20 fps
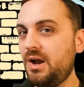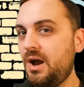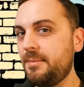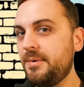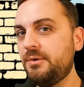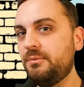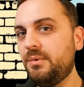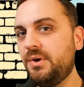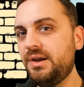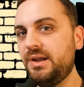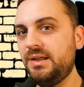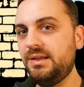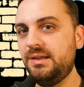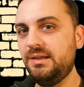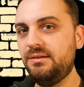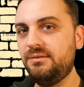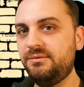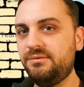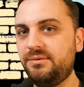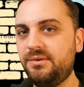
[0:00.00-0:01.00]
common one I
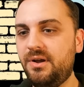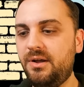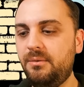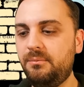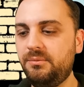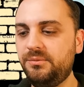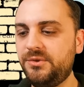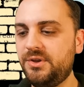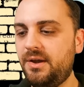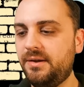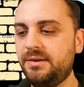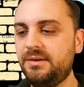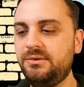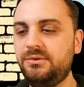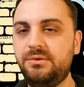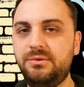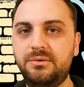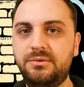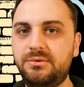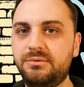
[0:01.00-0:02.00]
get from talking
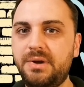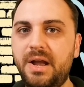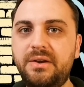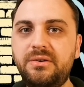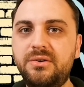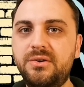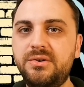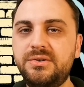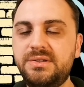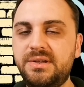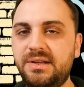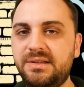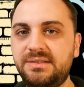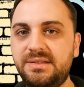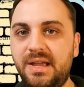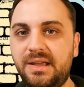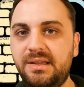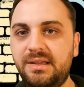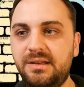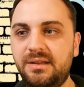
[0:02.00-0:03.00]
to directors and
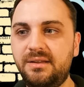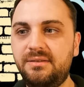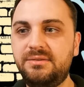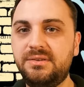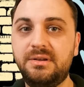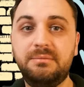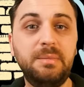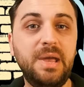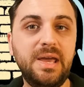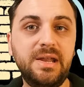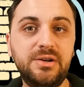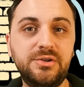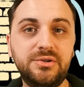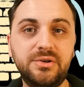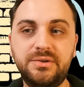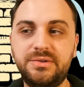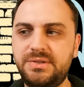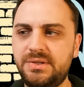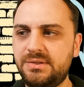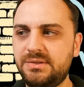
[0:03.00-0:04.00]
executives and
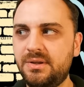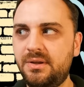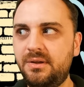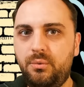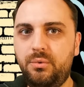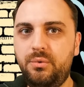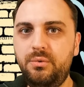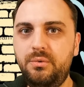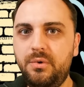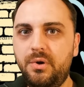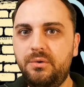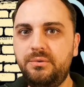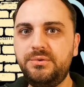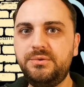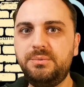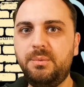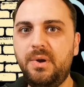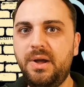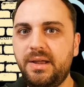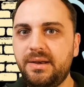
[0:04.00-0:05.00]
managers is who
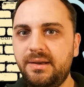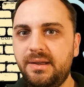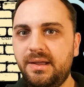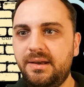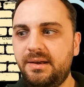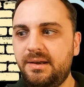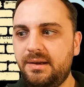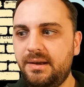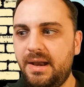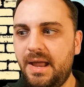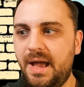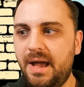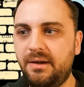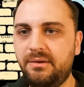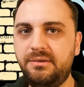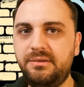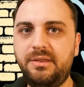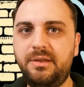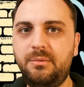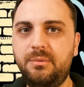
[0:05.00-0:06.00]
owns what and how
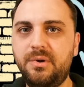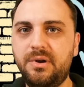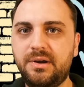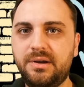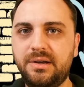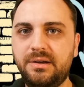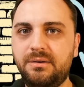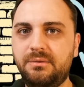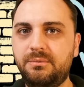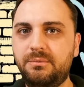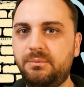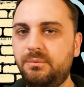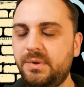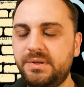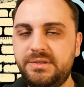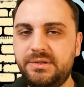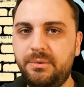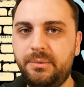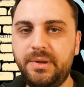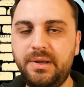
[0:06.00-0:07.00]
do they work and
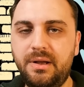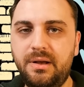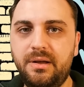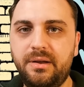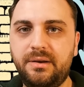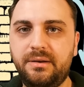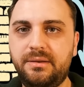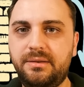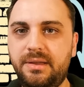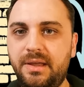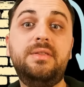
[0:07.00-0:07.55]
what's going on?